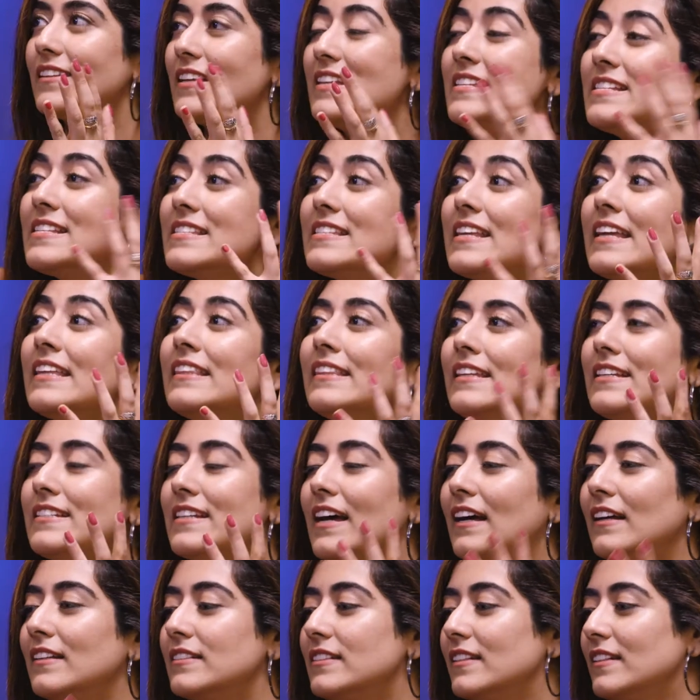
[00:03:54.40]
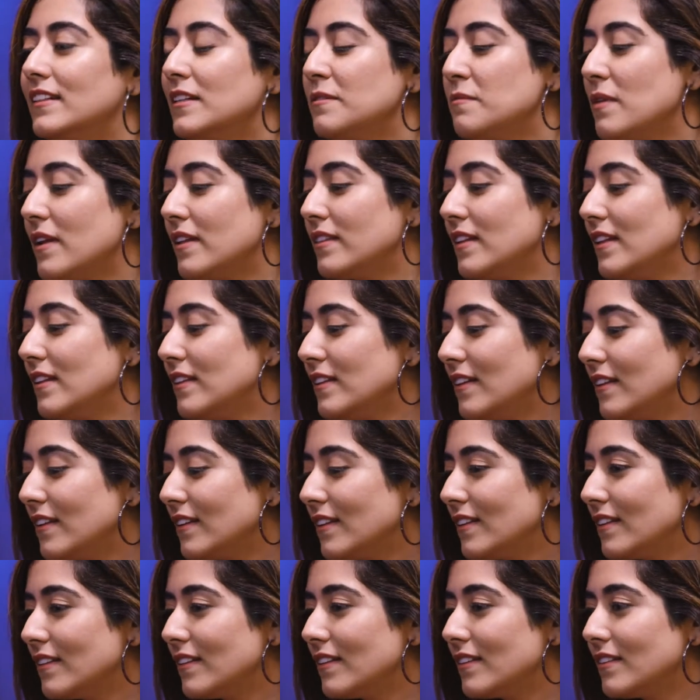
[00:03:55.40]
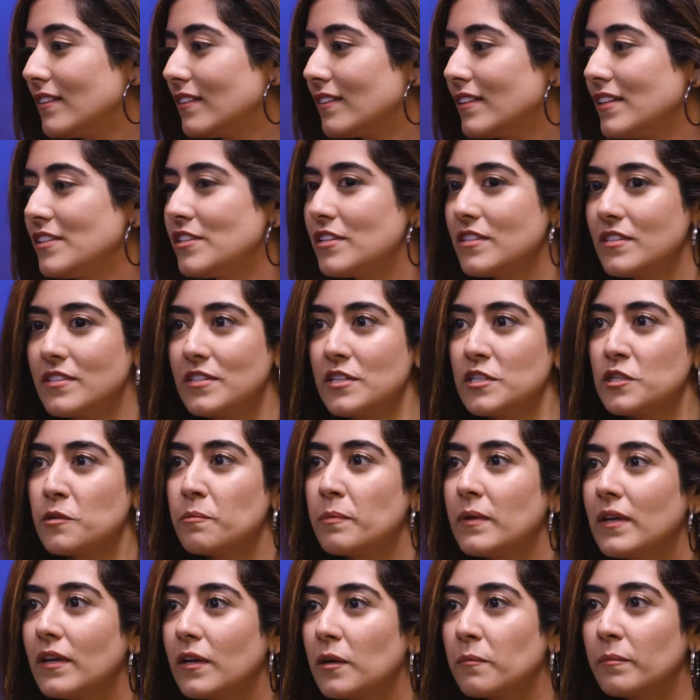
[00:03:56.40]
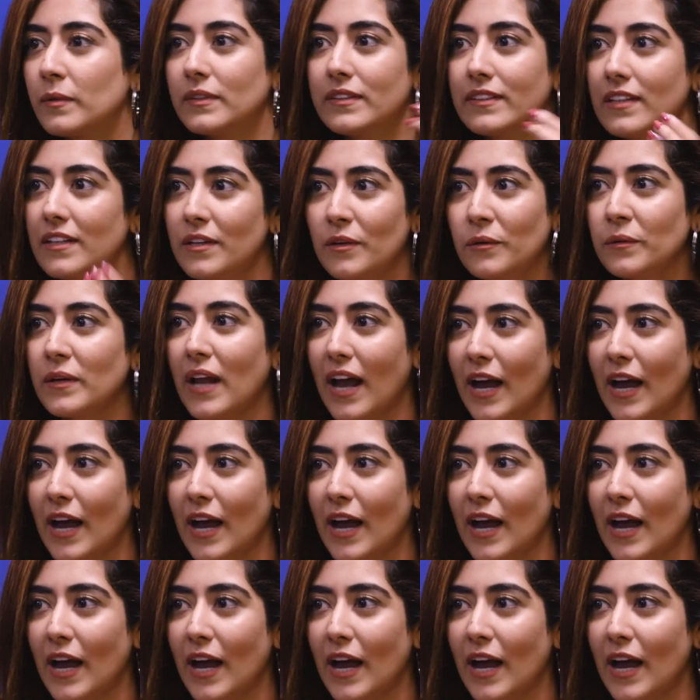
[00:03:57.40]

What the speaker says: insanely talented. And then they just disappear. But they don't